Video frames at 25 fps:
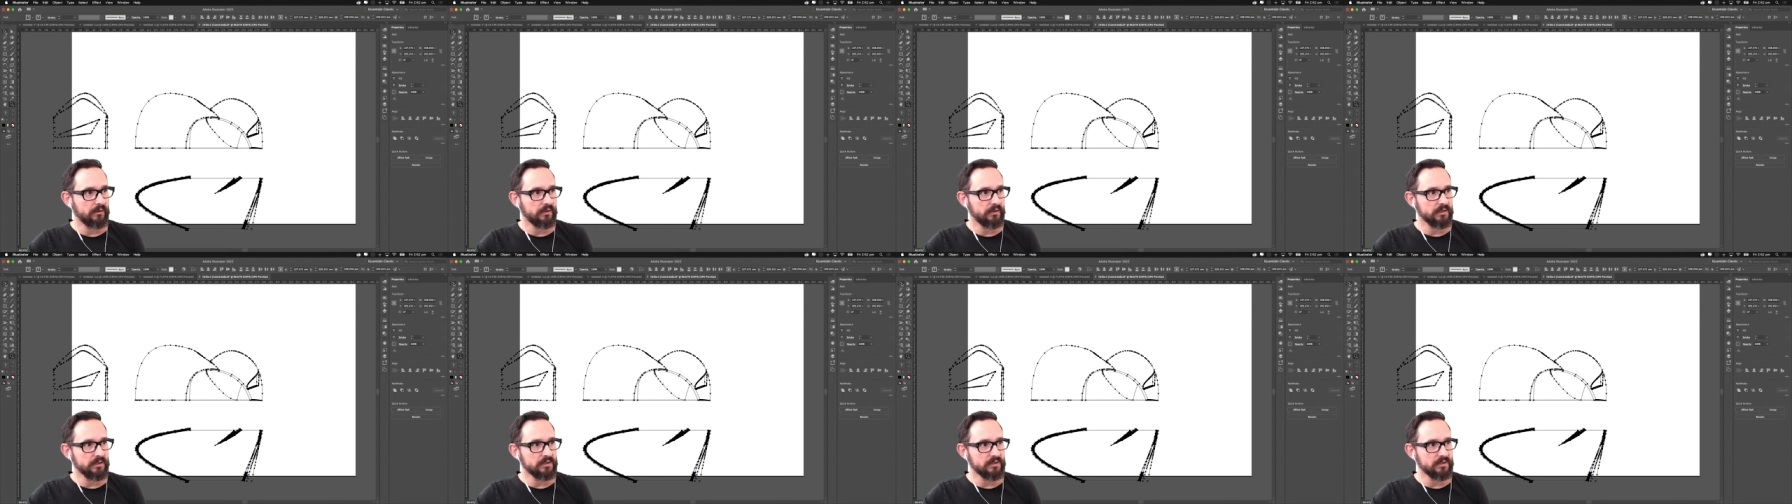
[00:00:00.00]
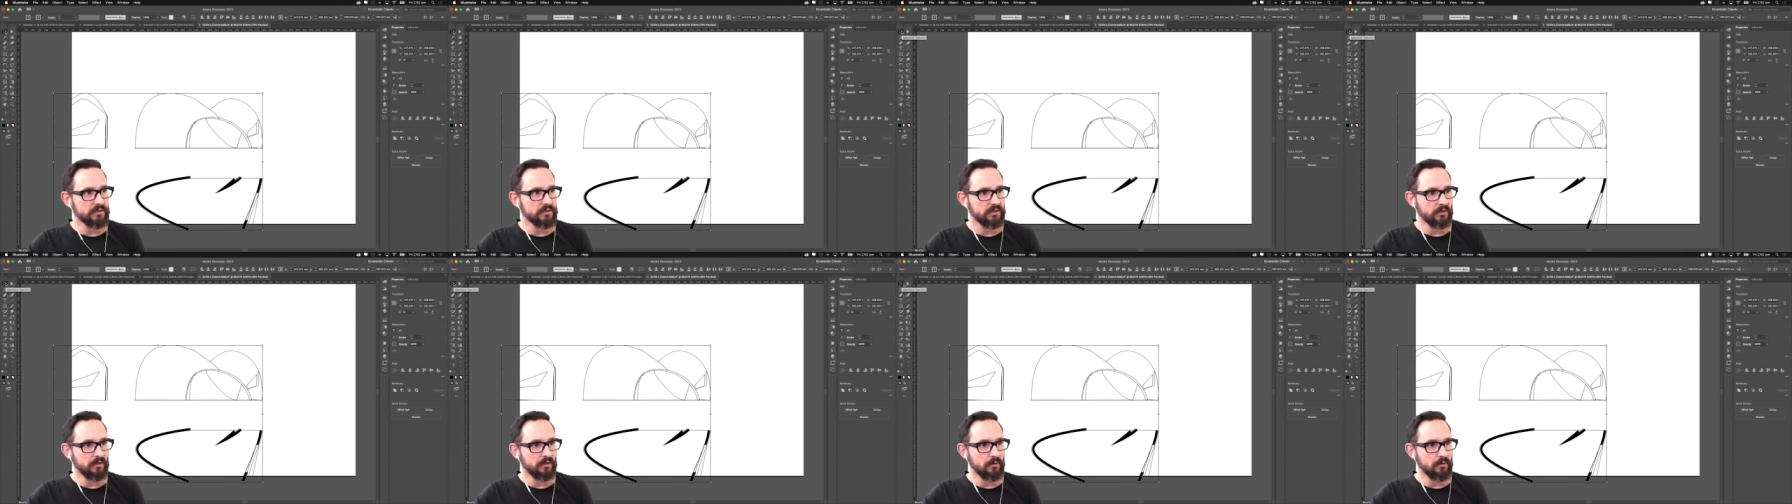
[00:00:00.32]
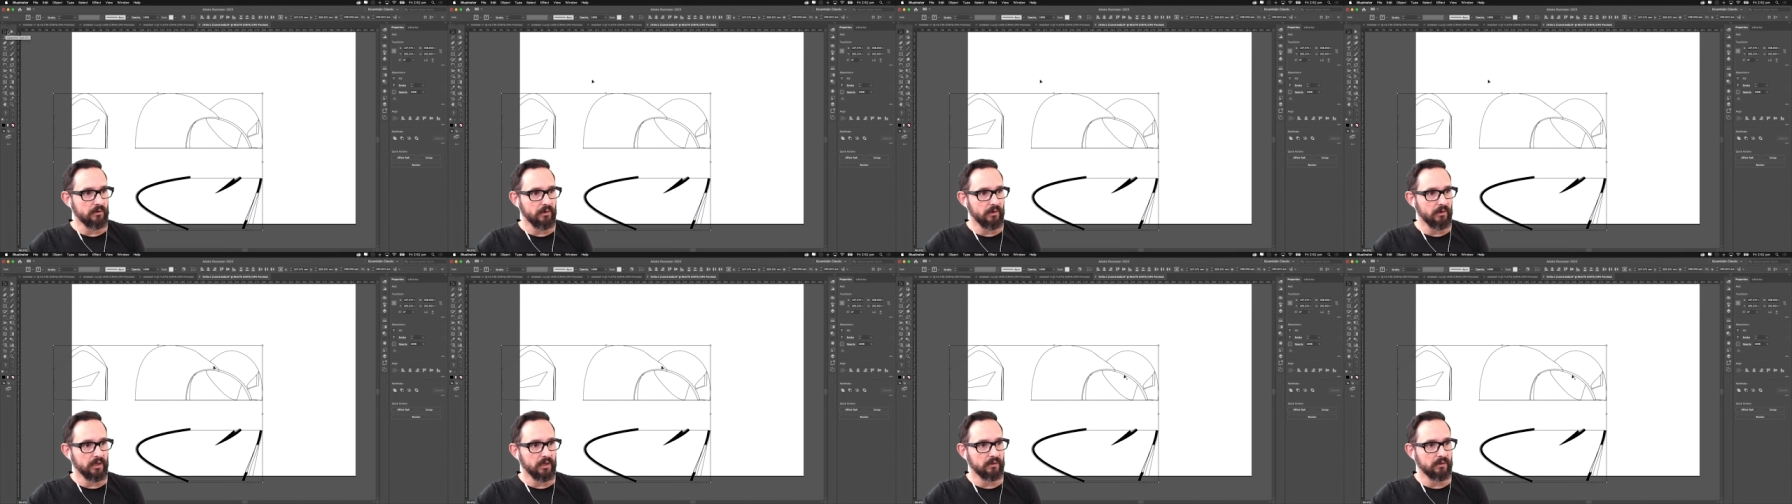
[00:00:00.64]
this is the
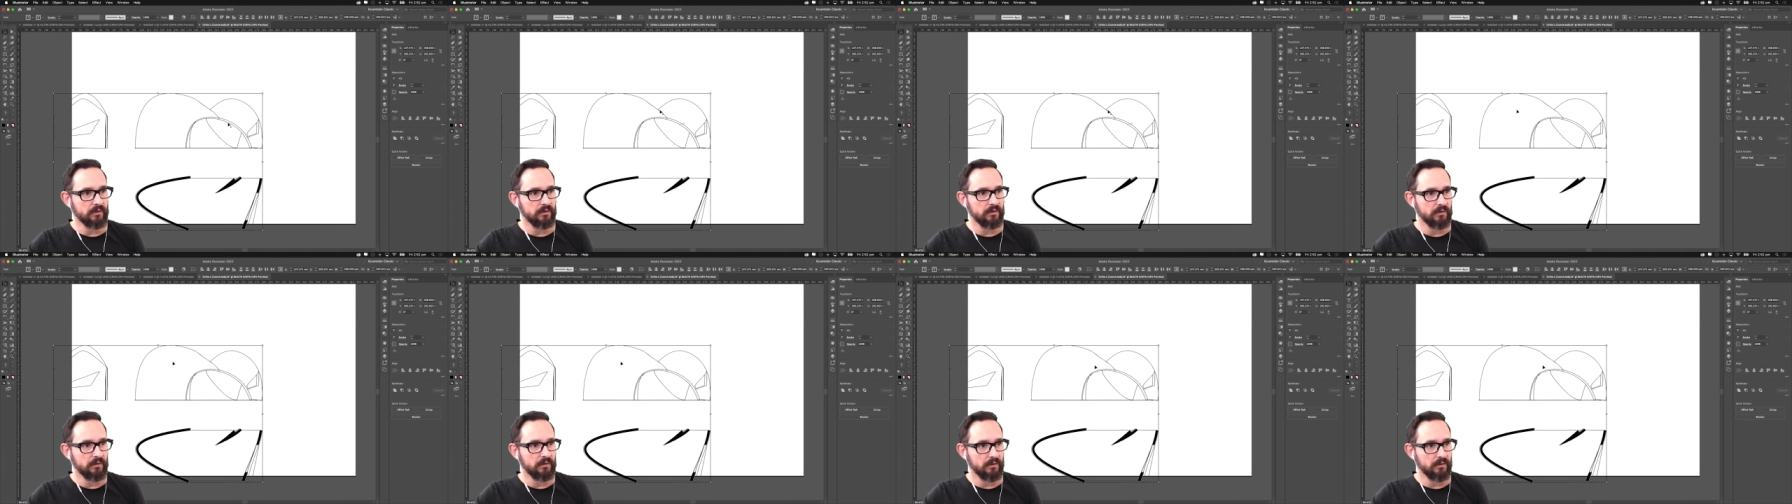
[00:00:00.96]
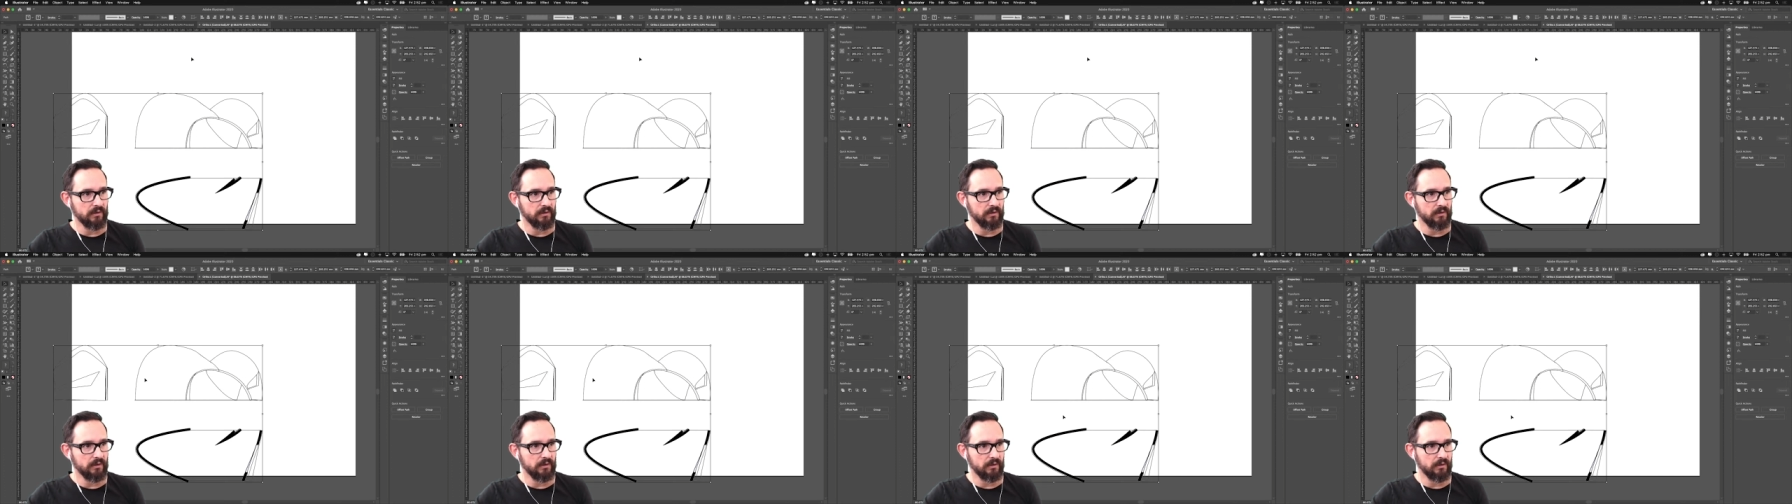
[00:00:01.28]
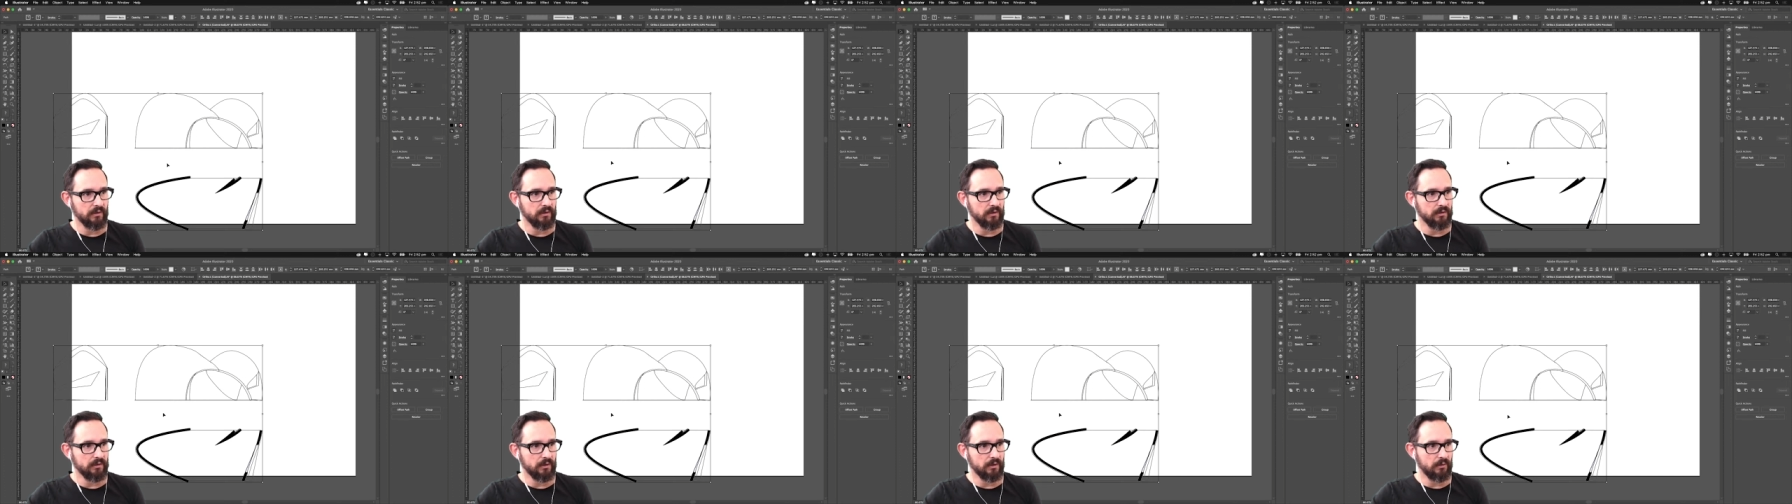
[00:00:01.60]
correct
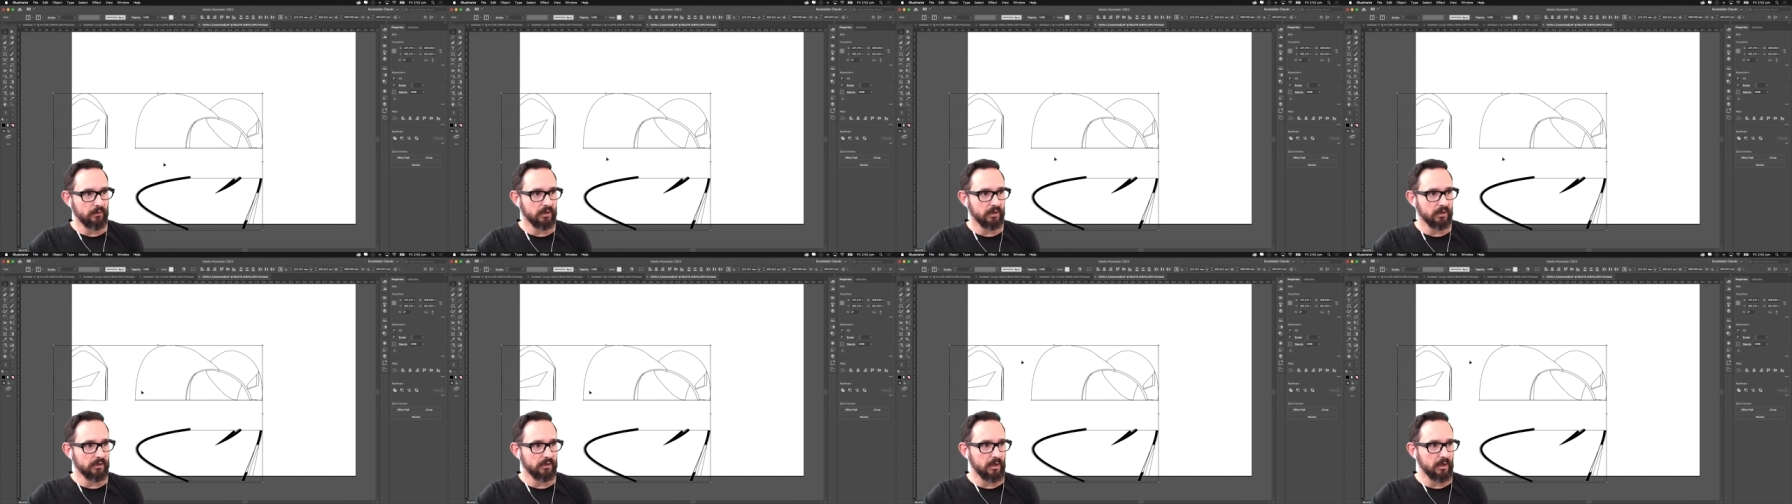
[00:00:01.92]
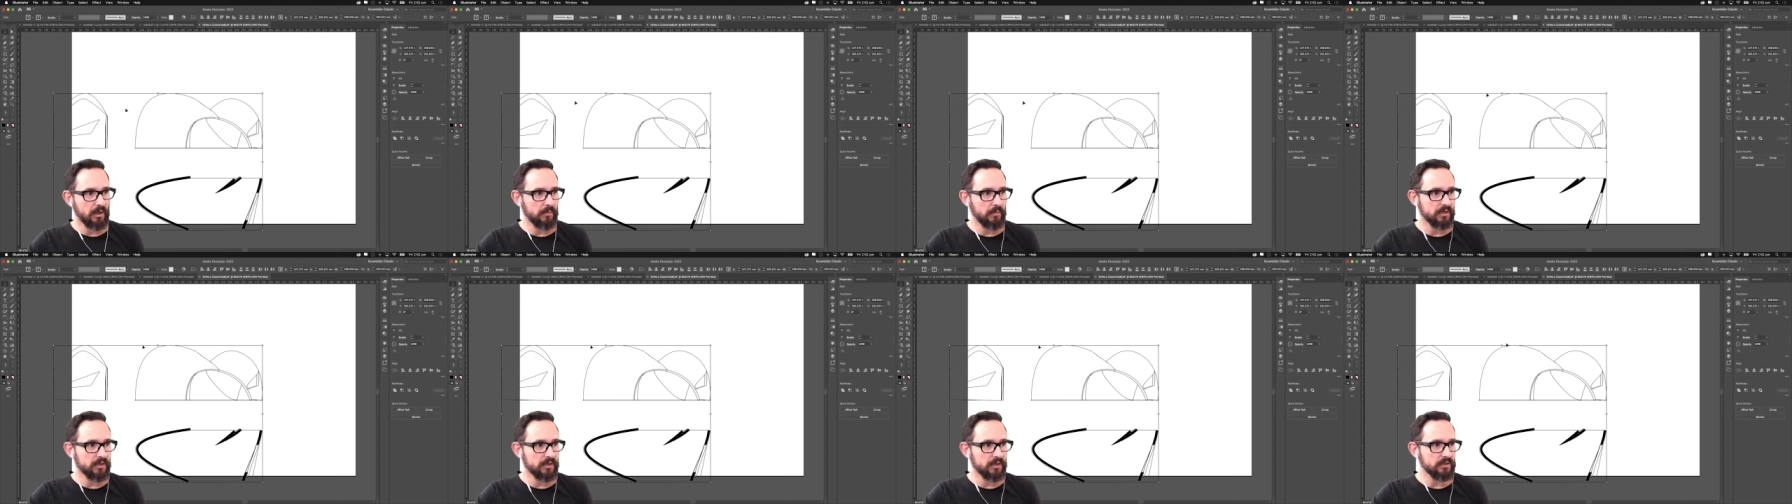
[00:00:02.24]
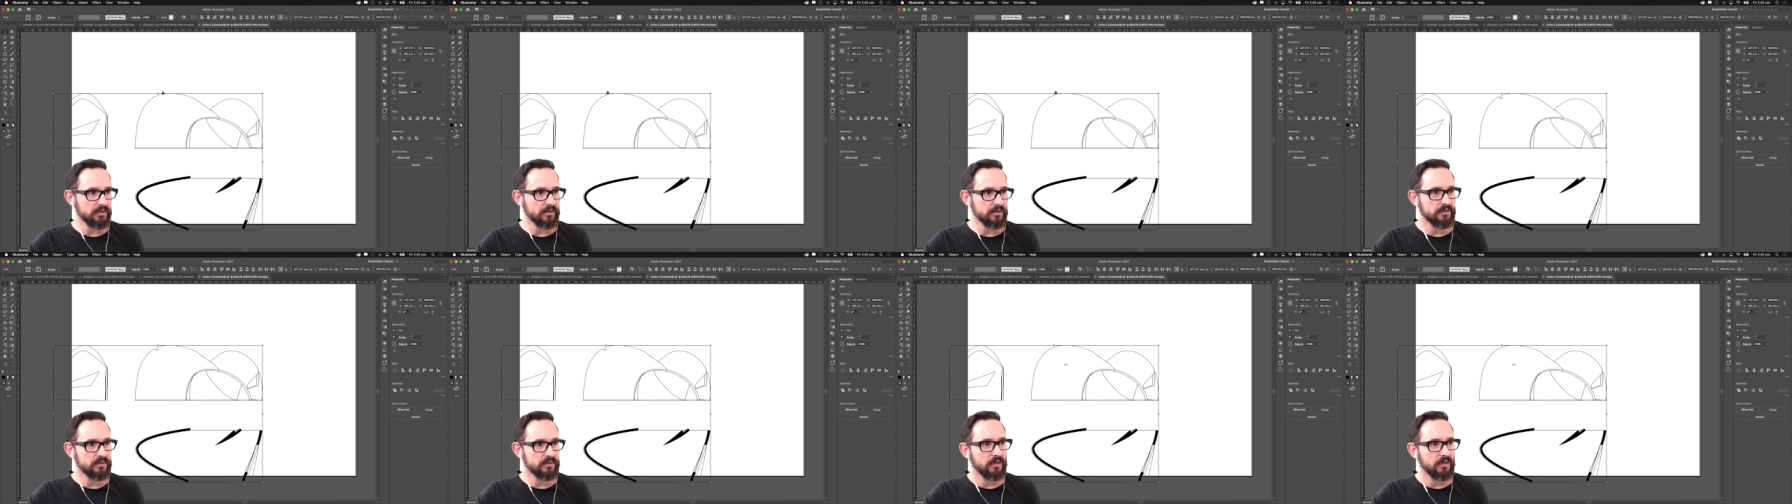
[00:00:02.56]

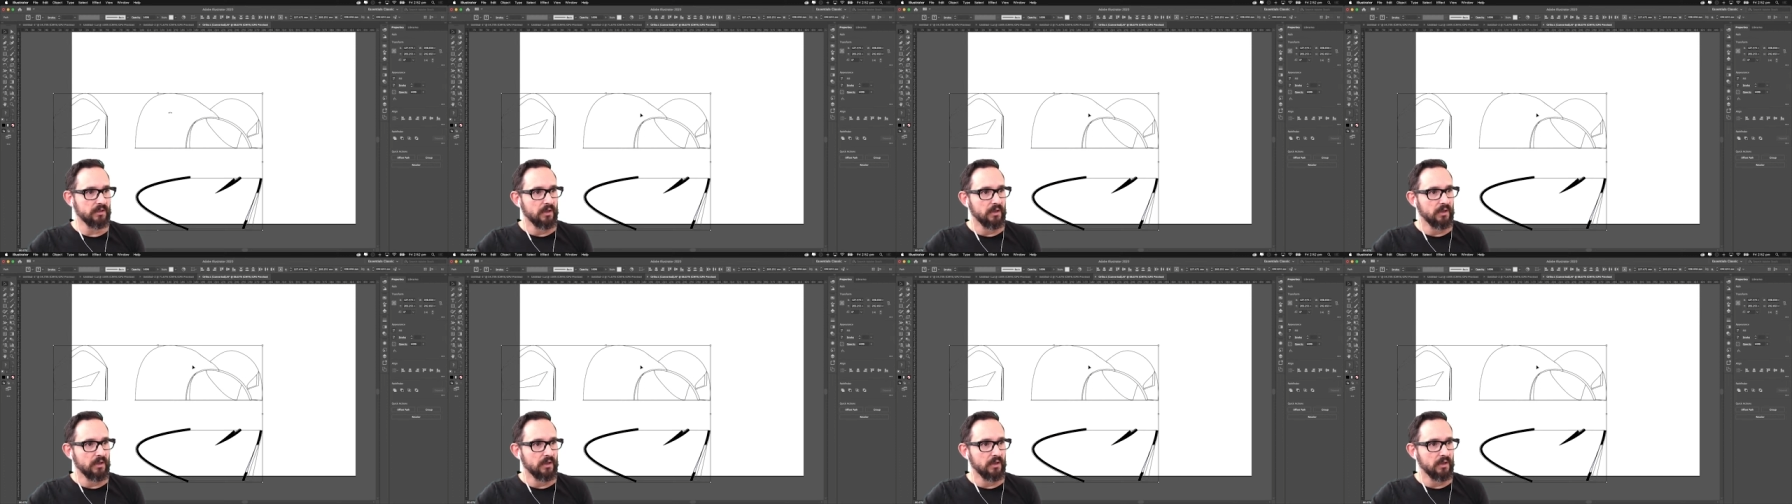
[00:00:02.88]
dimensions.